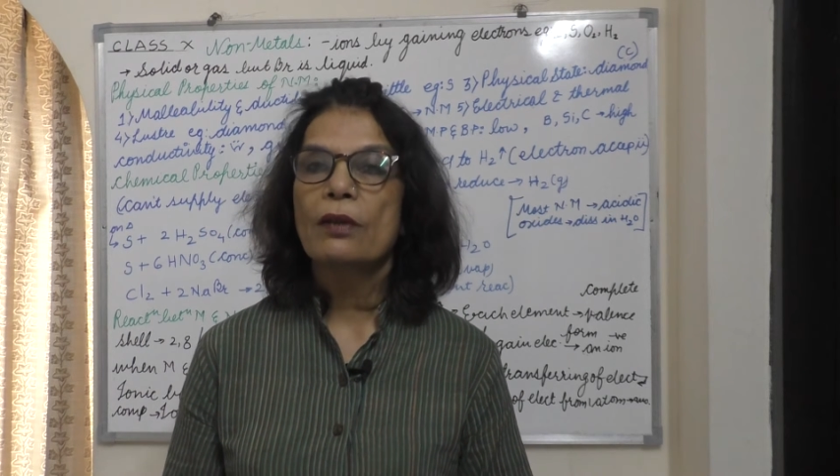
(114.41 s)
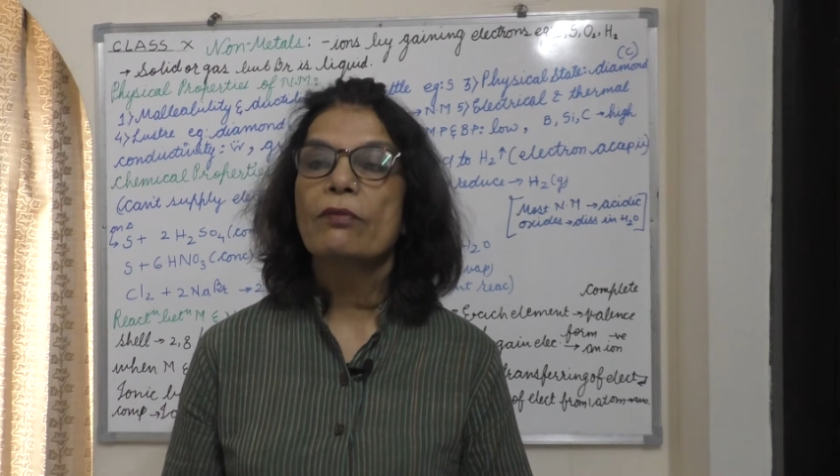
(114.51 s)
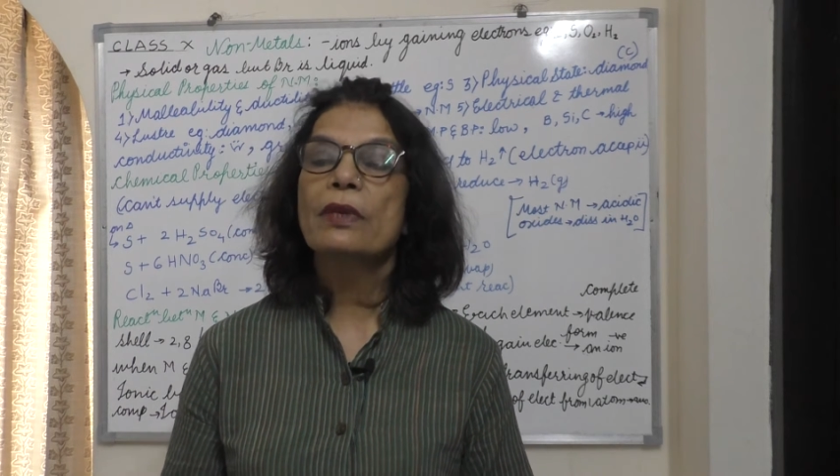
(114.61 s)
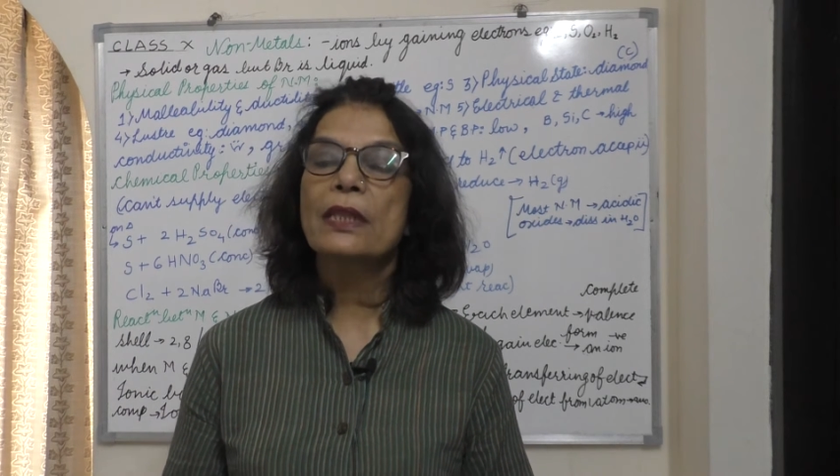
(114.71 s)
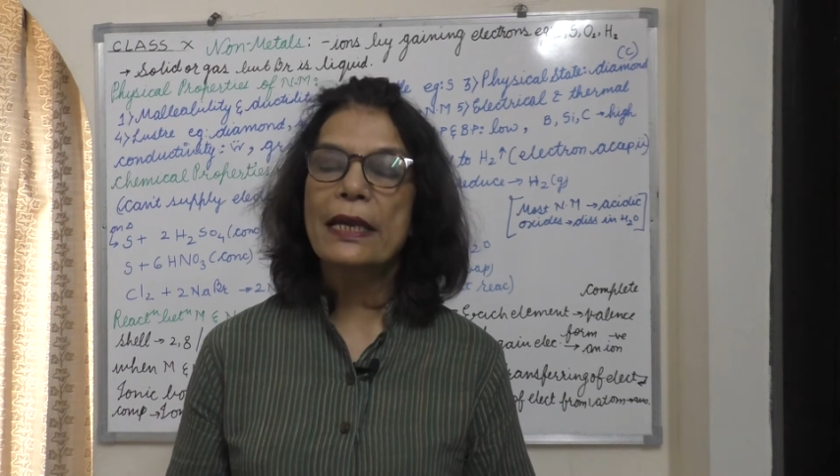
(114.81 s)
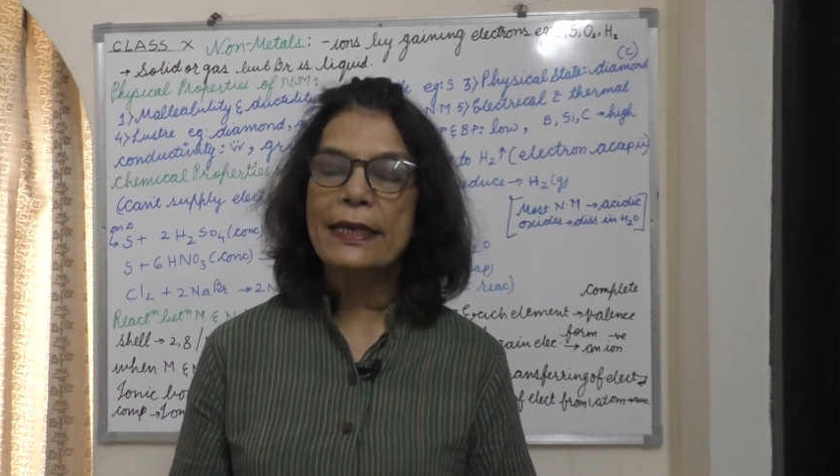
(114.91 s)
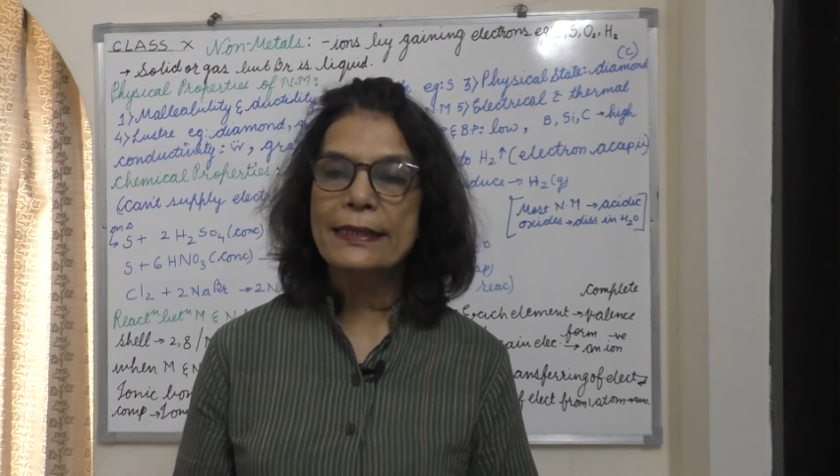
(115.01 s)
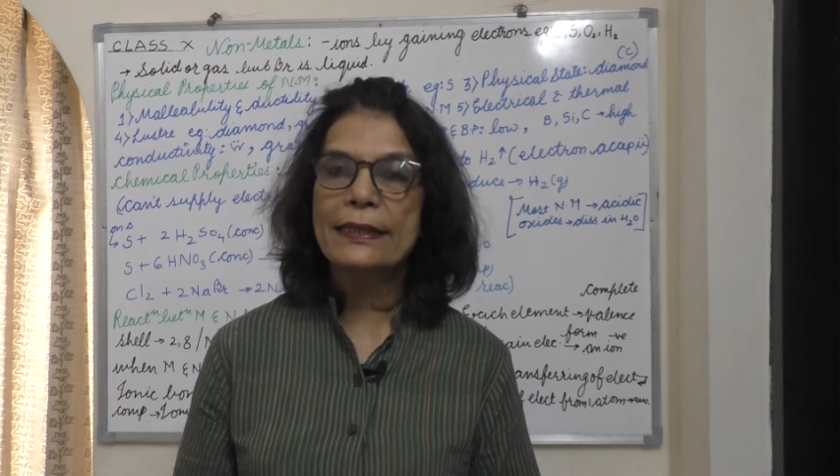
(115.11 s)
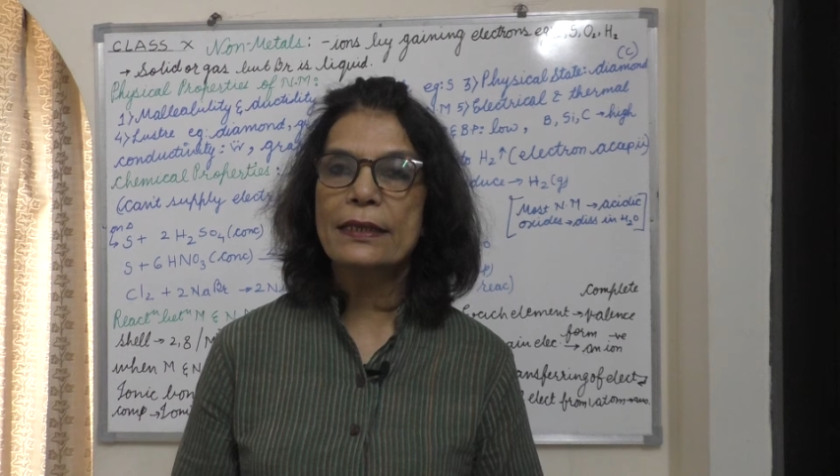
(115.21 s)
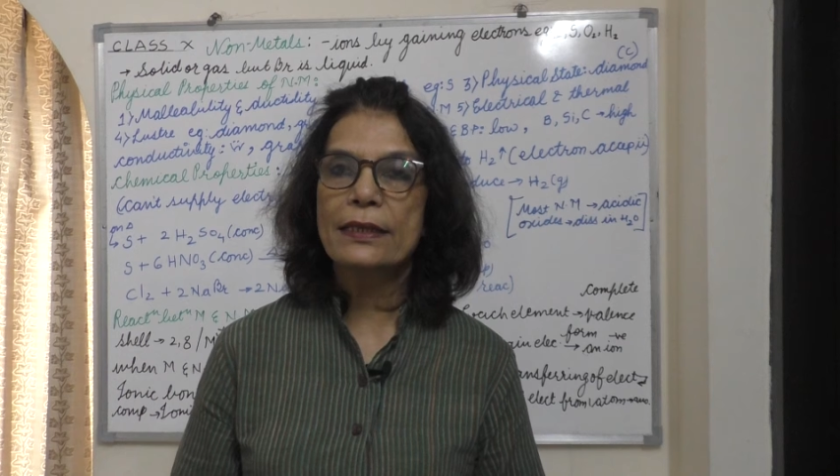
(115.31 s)
with
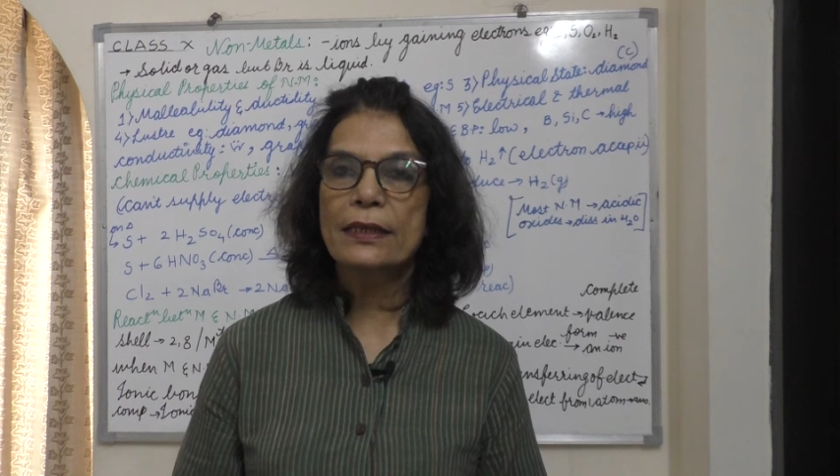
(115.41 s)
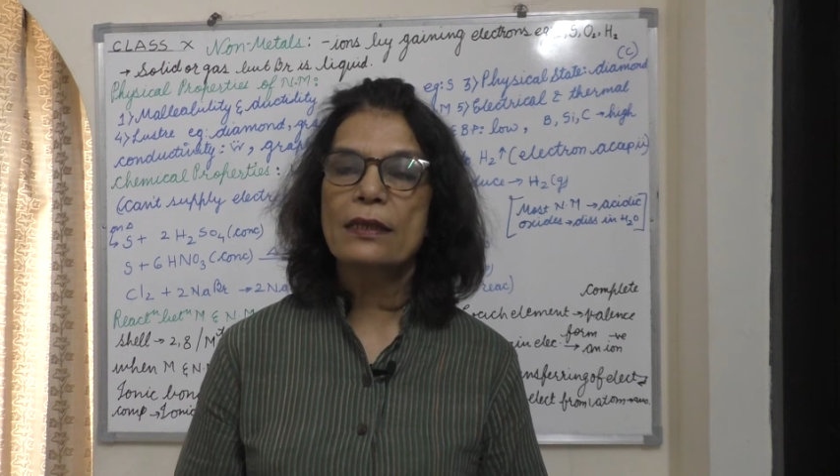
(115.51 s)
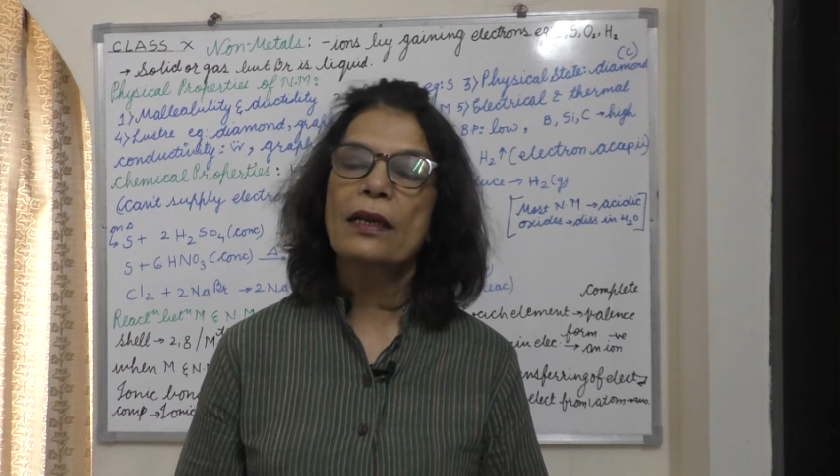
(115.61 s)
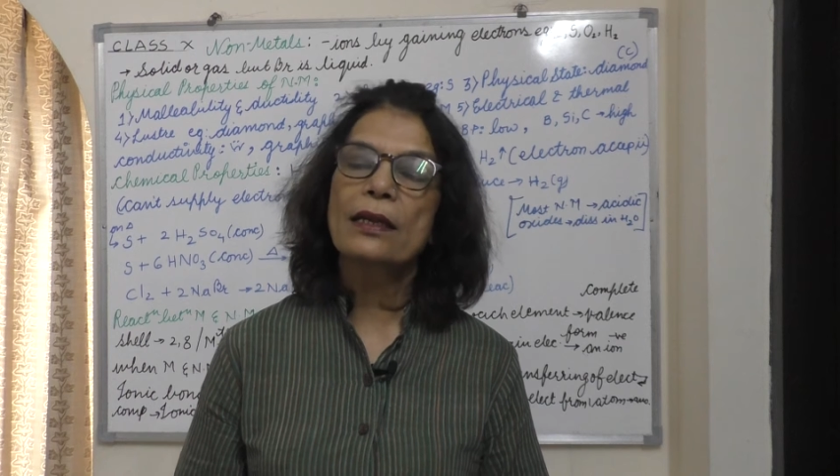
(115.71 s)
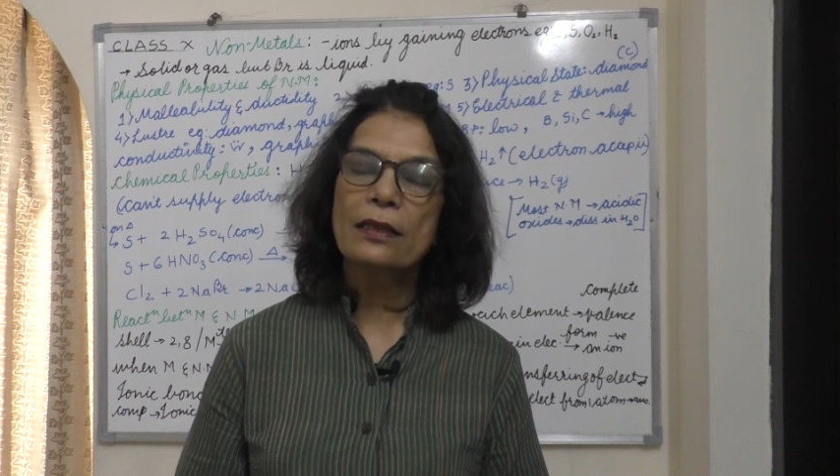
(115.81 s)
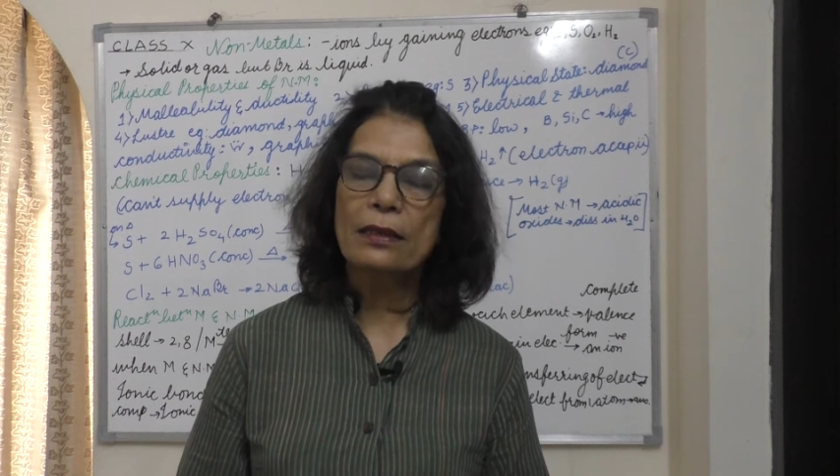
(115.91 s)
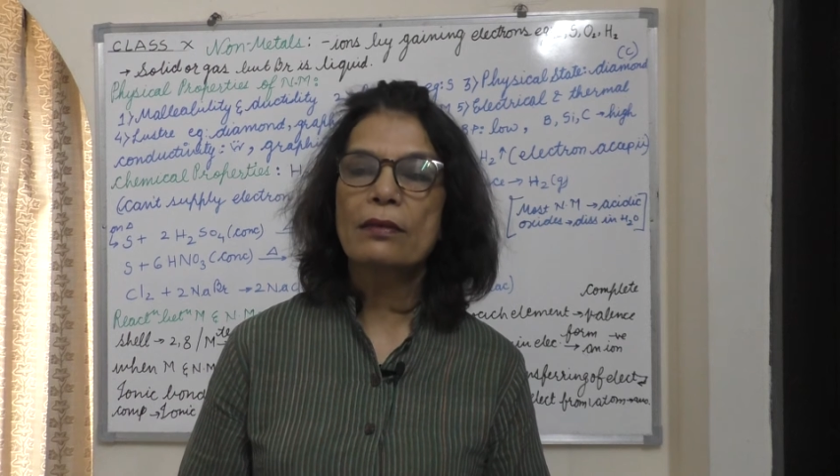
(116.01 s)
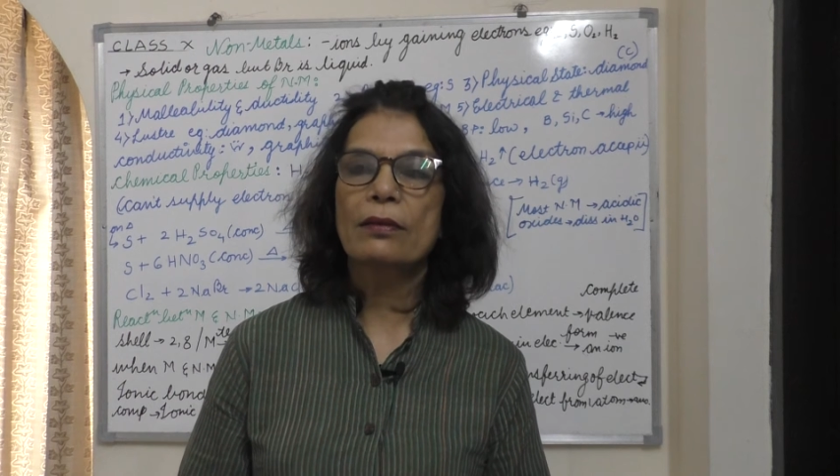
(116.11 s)
acids and